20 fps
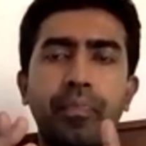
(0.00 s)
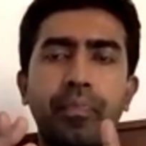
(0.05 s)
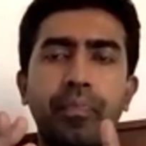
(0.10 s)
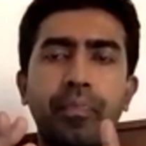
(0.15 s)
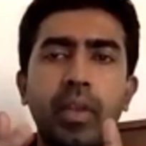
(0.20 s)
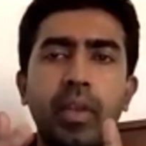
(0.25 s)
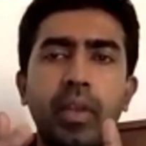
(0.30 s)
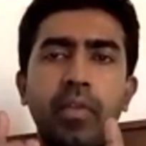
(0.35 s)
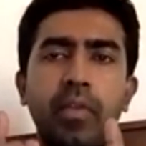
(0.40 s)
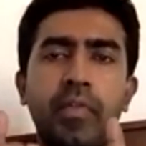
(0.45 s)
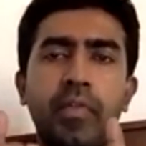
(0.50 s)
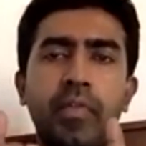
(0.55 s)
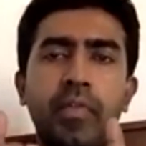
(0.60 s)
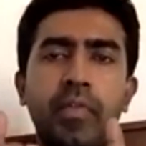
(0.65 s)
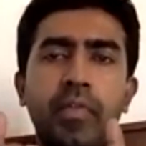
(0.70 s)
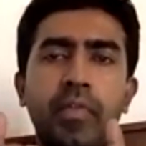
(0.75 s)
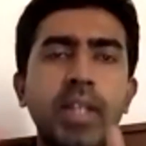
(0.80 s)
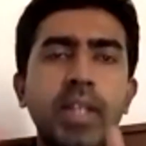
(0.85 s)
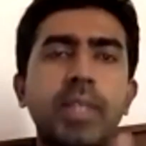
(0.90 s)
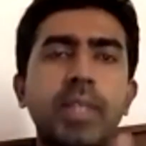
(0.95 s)

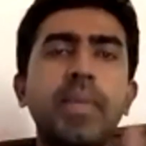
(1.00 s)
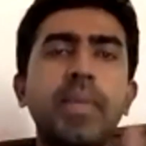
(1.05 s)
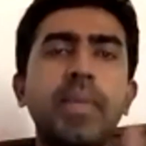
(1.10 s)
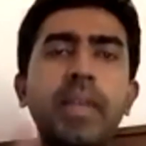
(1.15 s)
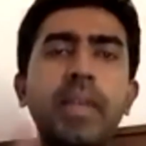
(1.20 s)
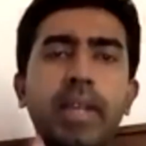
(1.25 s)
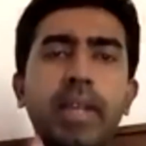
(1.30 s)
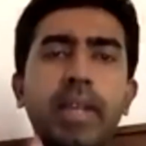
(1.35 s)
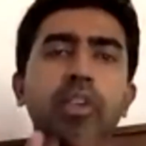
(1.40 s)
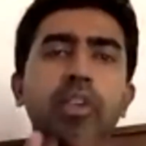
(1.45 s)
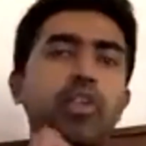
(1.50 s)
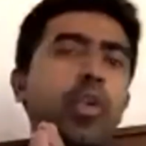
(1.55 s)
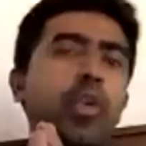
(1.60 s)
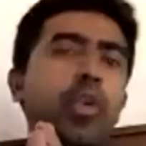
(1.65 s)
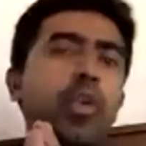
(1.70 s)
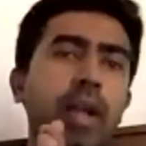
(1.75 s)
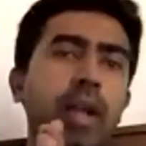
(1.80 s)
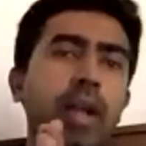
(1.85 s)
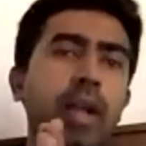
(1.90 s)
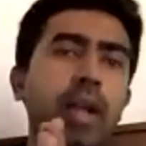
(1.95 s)
feasible with endoscopic
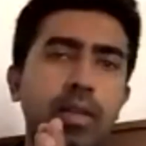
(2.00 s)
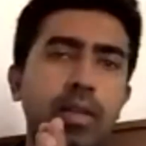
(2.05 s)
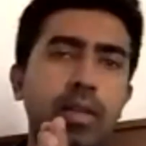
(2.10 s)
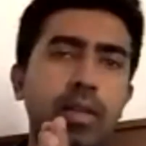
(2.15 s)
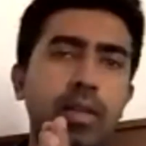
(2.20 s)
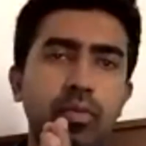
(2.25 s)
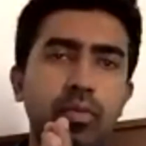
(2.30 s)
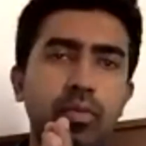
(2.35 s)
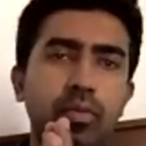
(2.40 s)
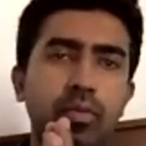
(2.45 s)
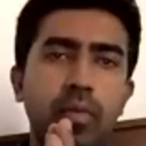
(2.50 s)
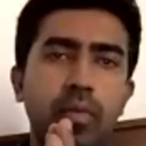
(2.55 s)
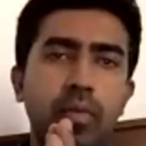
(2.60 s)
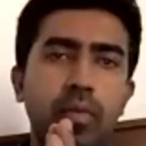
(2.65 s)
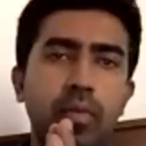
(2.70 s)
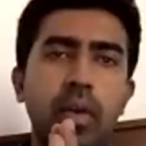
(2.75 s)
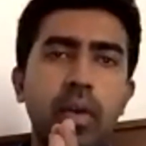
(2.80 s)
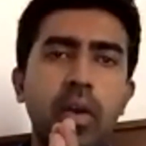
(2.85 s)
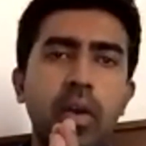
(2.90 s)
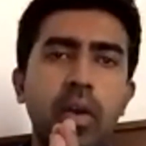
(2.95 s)
ultrasound.
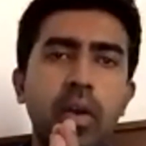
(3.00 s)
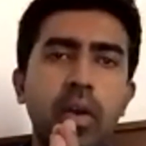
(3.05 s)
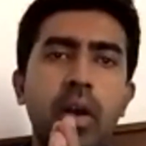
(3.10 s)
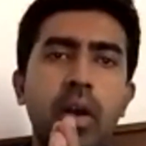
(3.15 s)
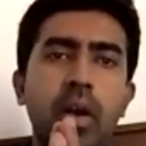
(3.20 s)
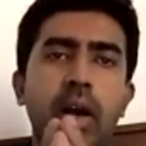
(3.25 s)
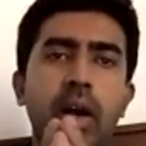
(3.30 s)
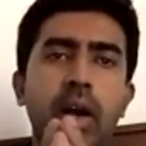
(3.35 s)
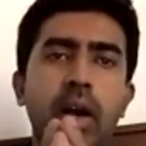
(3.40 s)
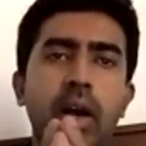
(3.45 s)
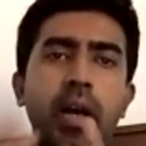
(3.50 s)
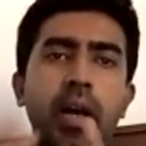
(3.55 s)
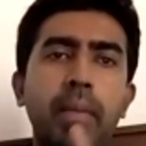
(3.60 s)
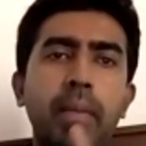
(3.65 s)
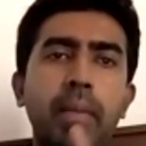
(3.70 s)
MRI